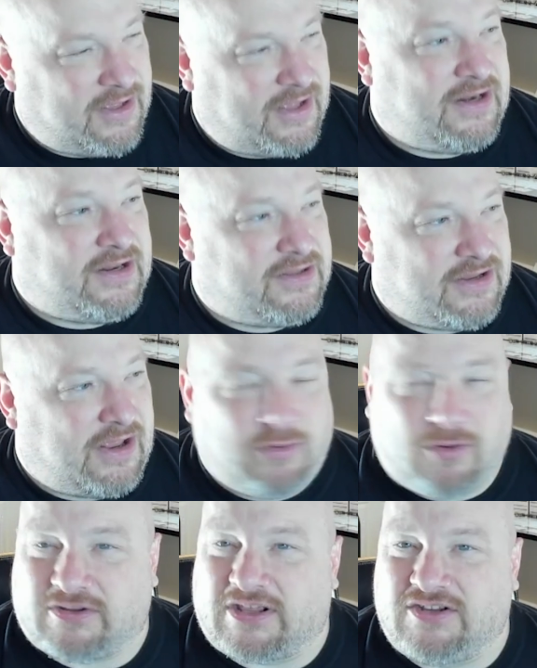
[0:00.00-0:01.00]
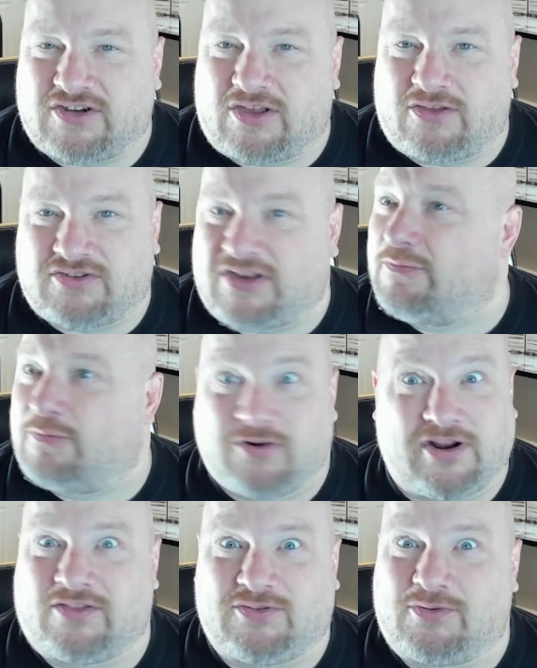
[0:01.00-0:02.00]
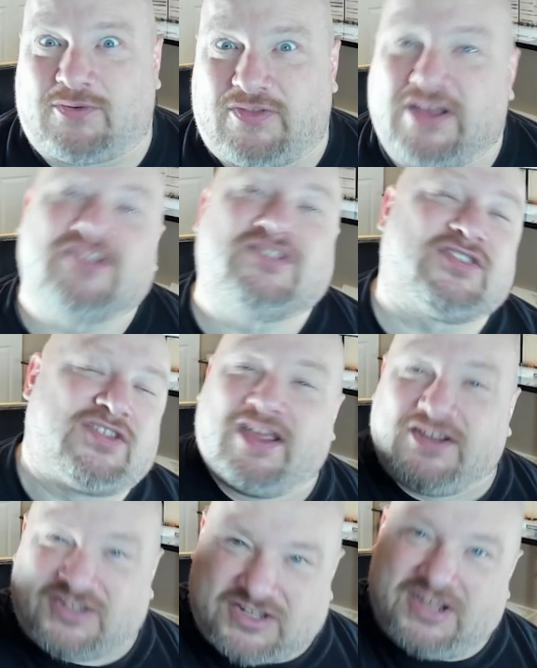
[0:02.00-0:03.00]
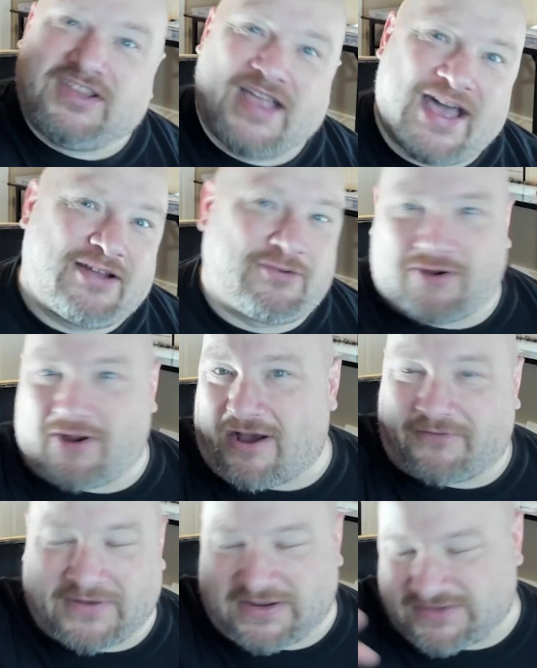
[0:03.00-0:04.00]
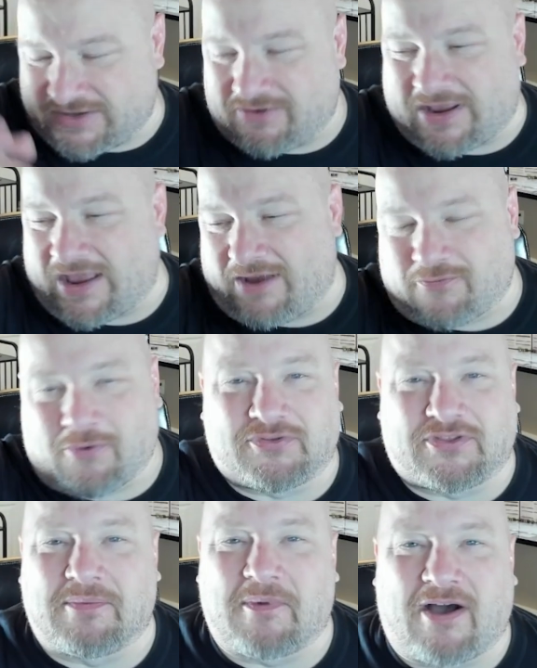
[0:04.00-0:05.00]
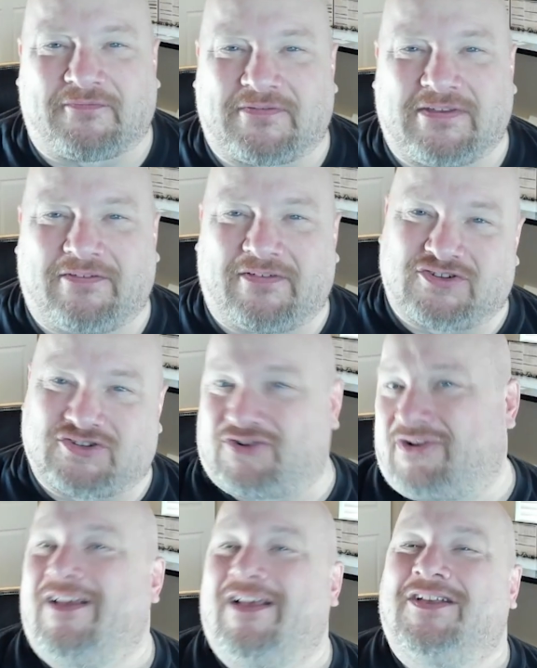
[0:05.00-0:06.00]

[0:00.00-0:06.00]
And they looked at each other and said, we're not doing this. And they skedaddled off. And I said, okay, I wrote them off the adventure.